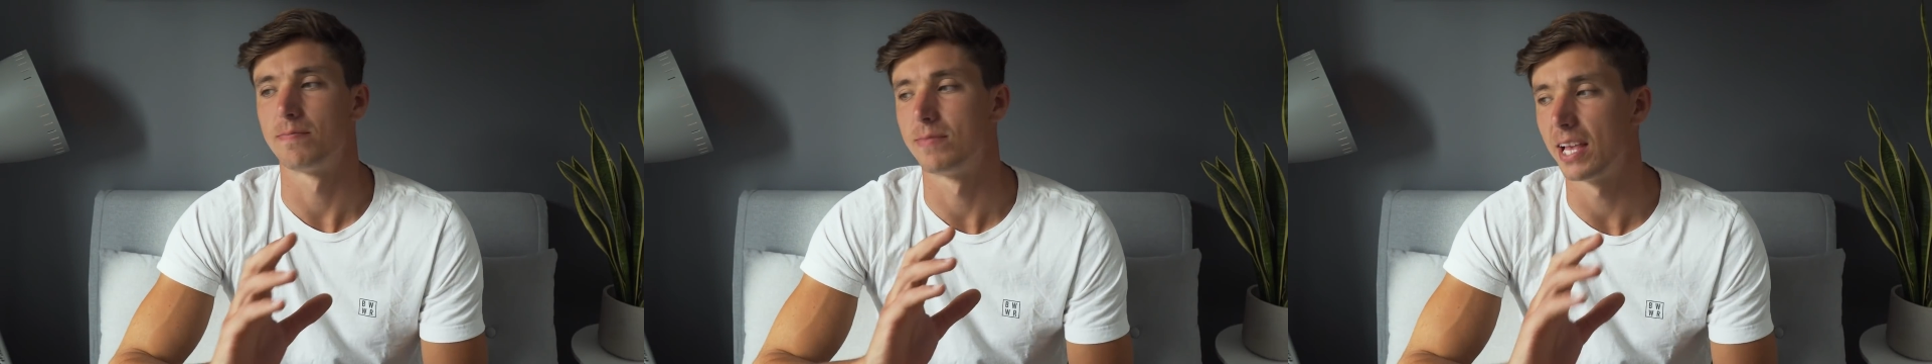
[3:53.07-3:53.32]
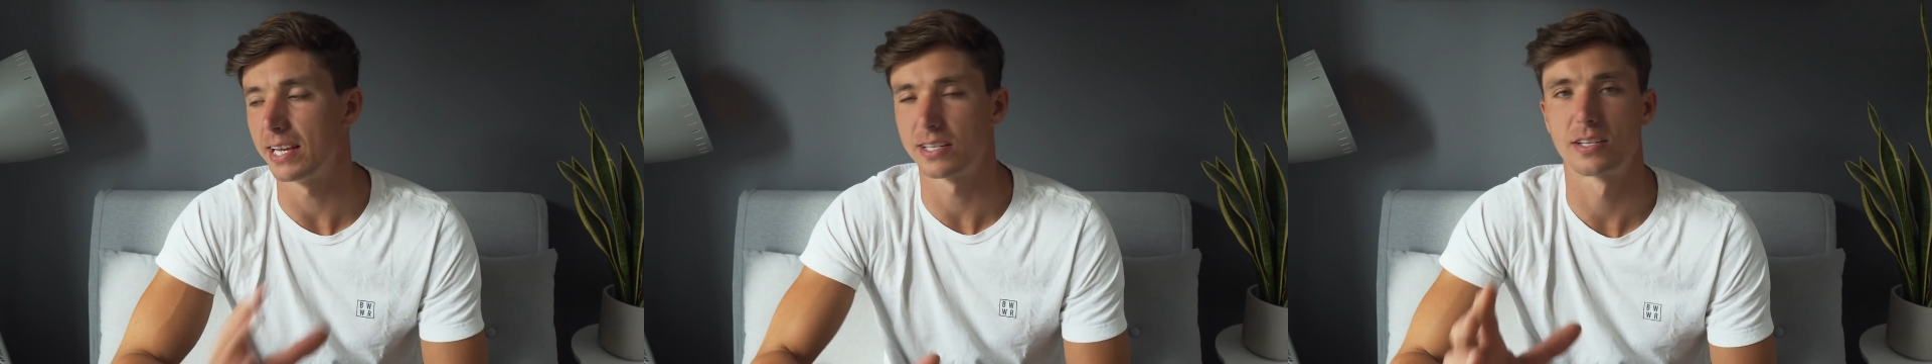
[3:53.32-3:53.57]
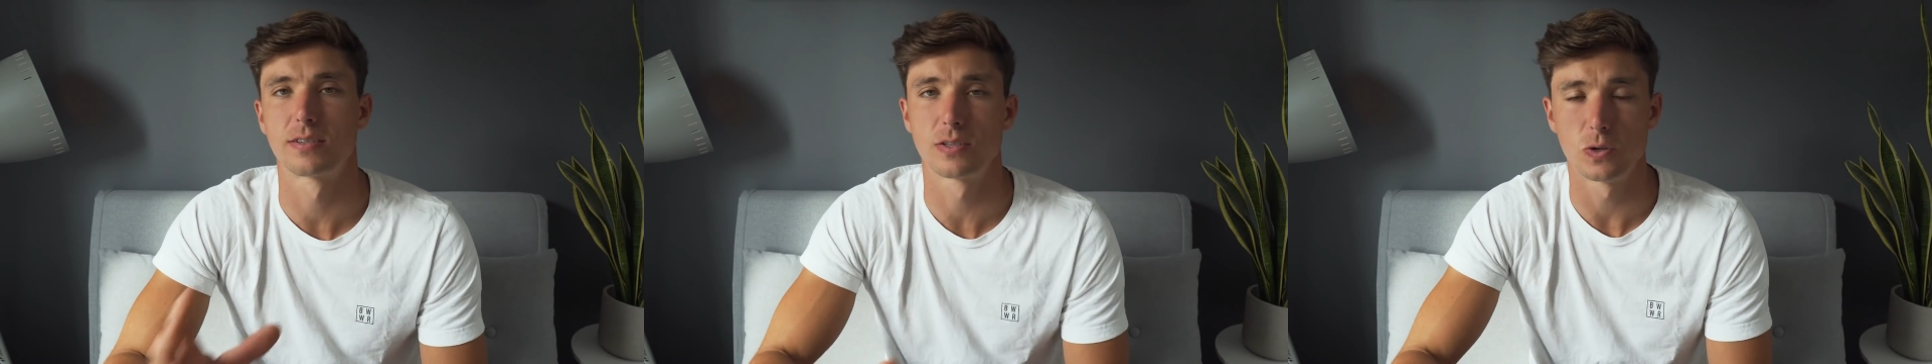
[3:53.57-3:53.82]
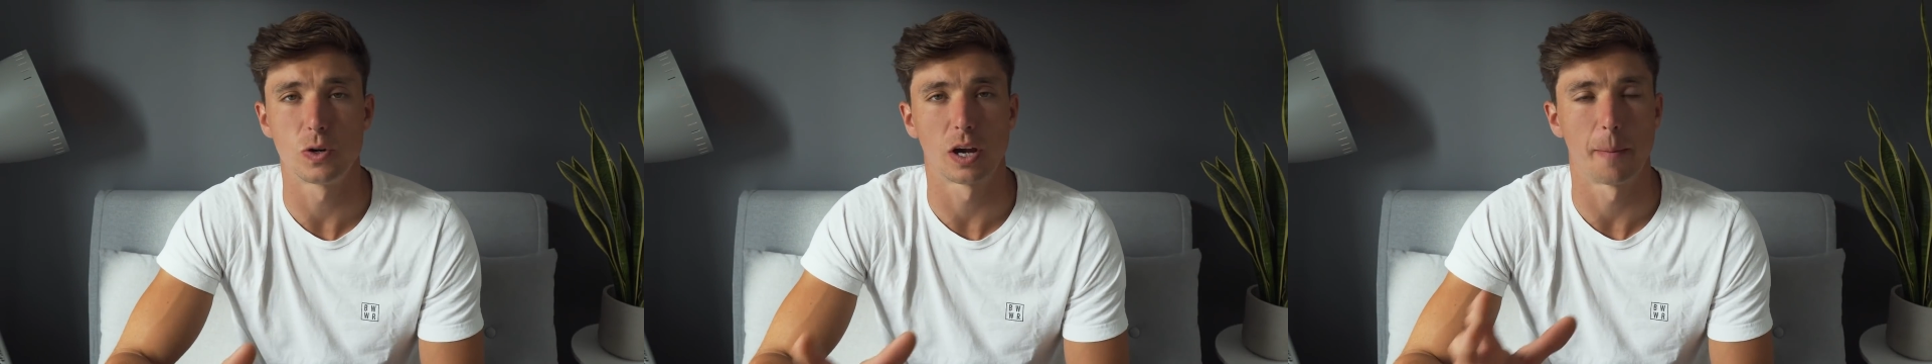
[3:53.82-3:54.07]
Let's
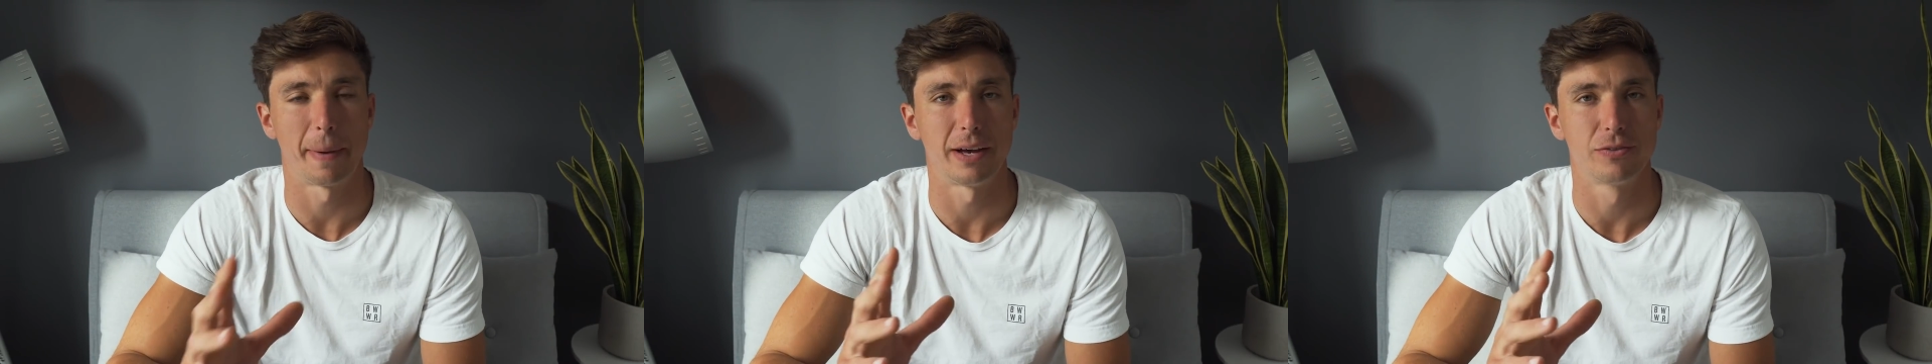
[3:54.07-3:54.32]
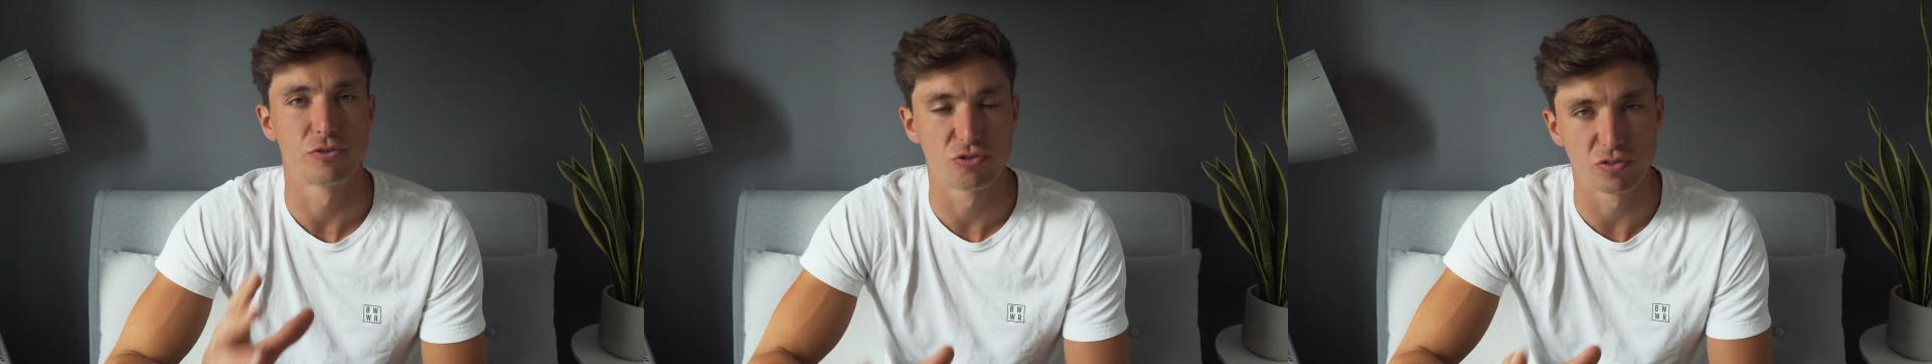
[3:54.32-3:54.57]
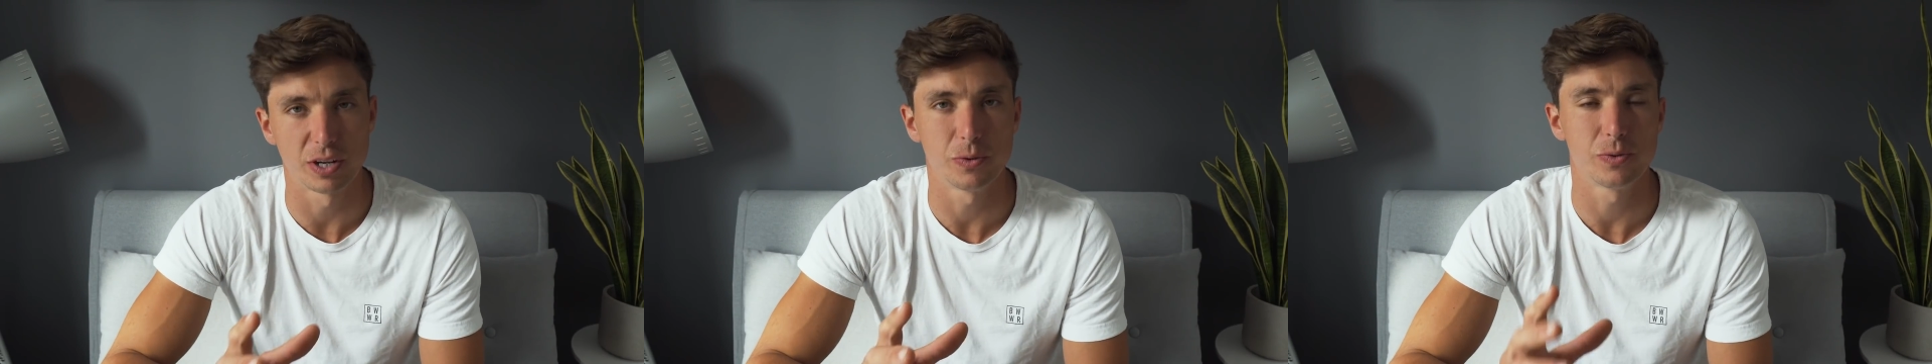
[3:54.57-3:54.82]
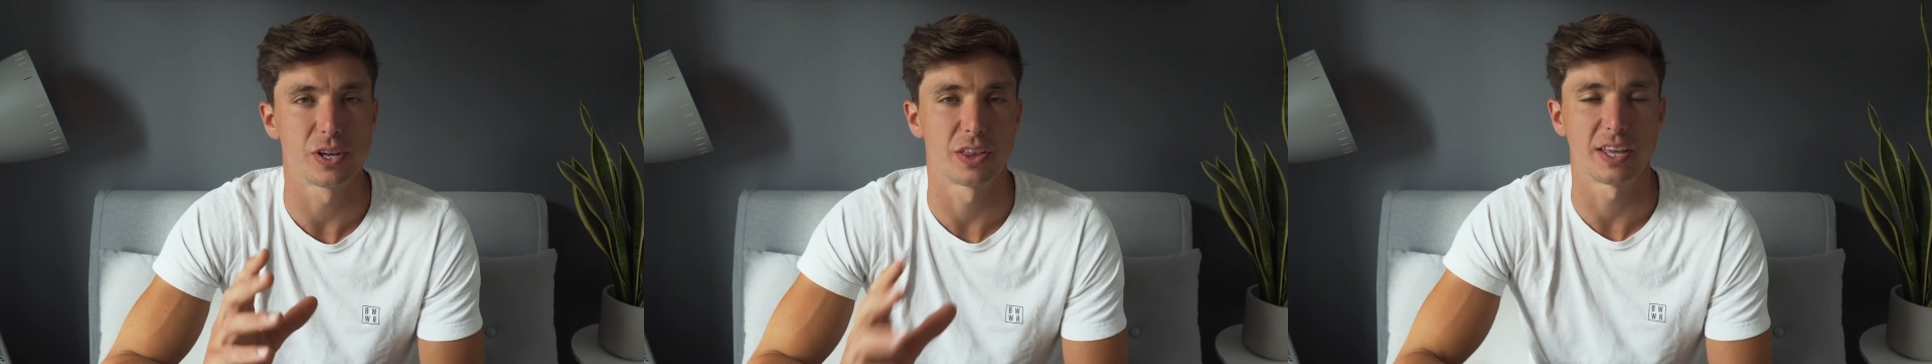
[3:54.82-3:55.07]
talk about
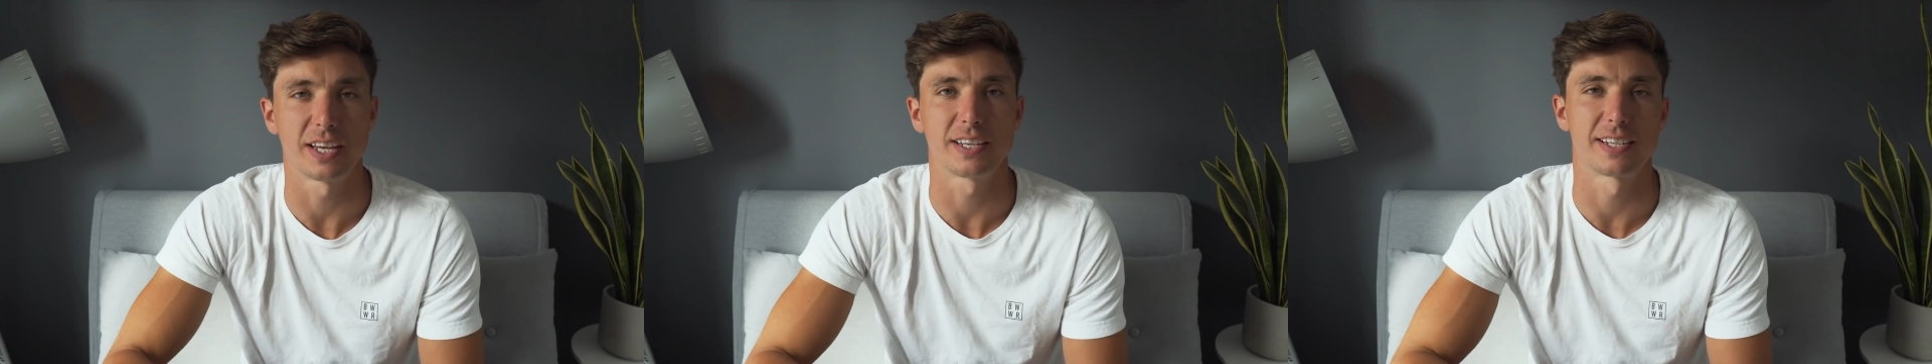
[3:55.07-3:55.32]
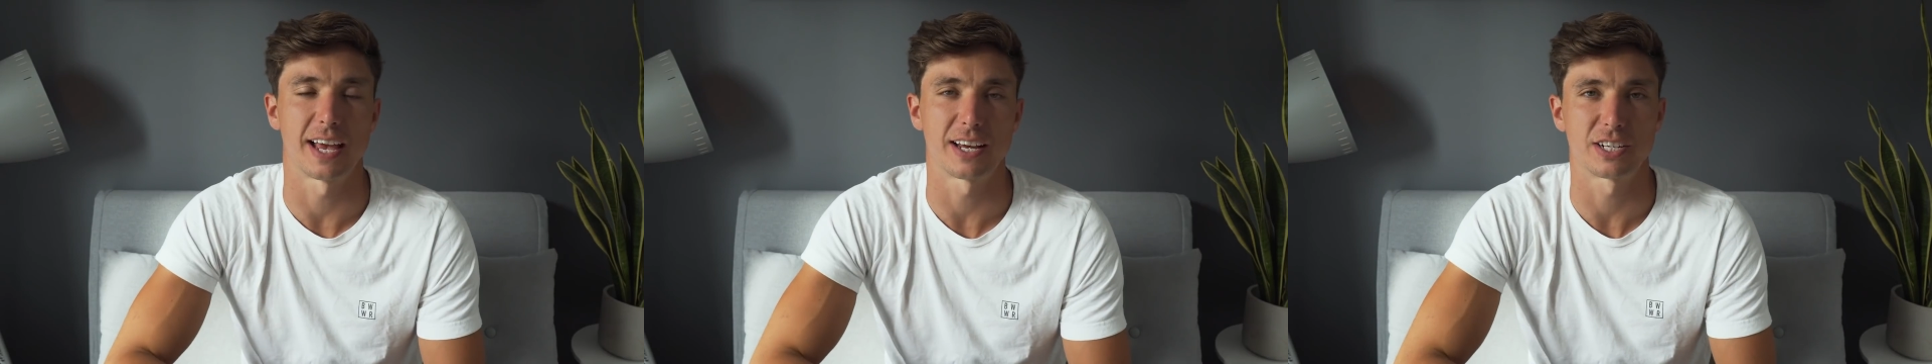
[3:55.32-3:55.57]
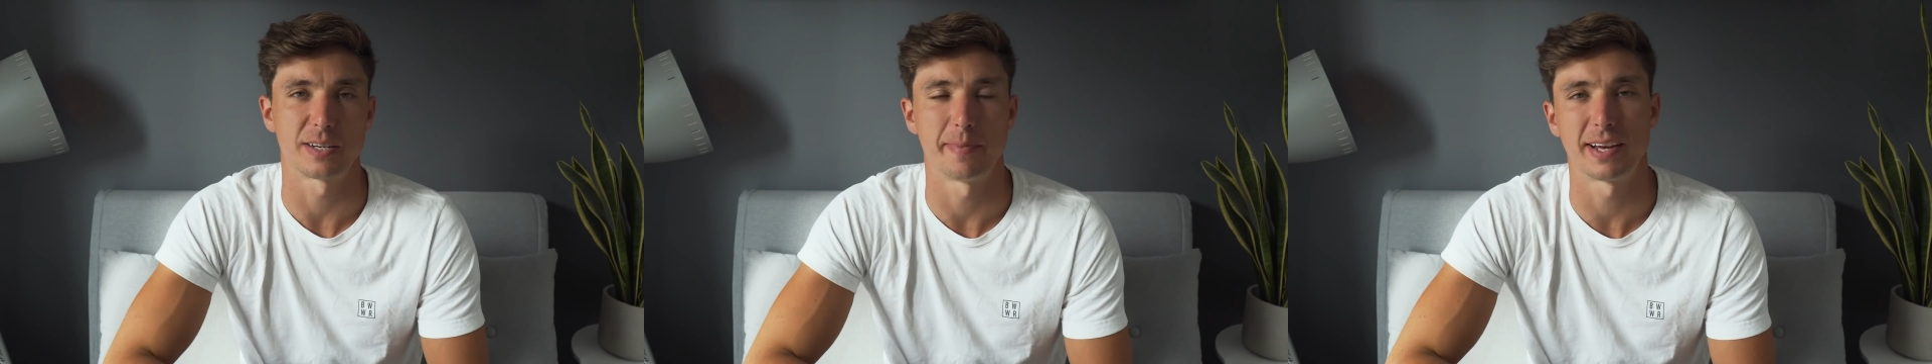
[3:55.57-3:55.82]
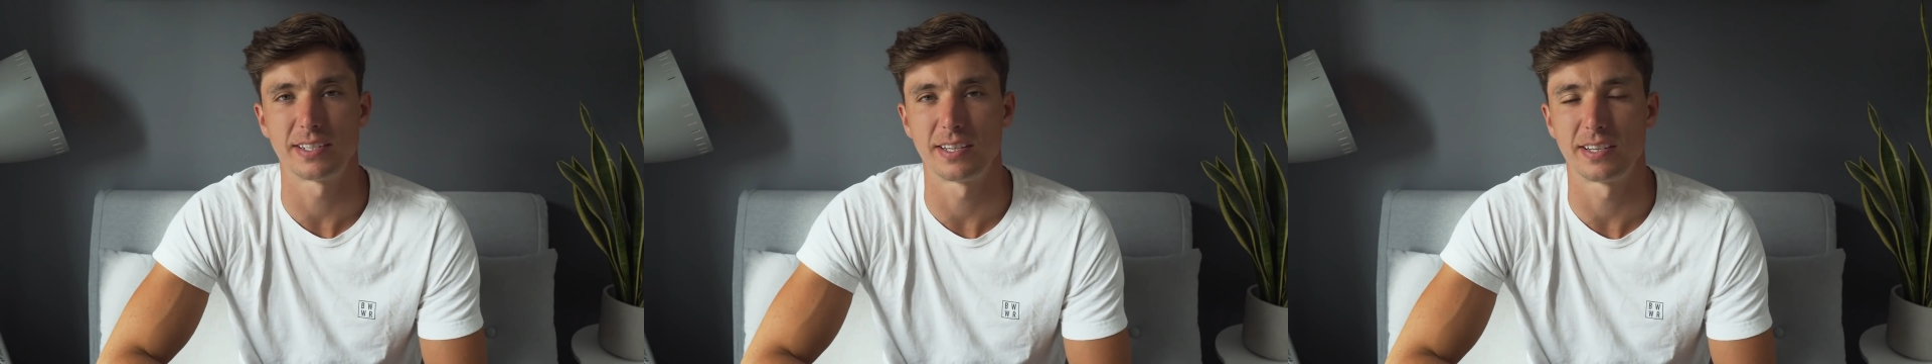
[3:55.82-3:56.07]
drills, the things that actually matter,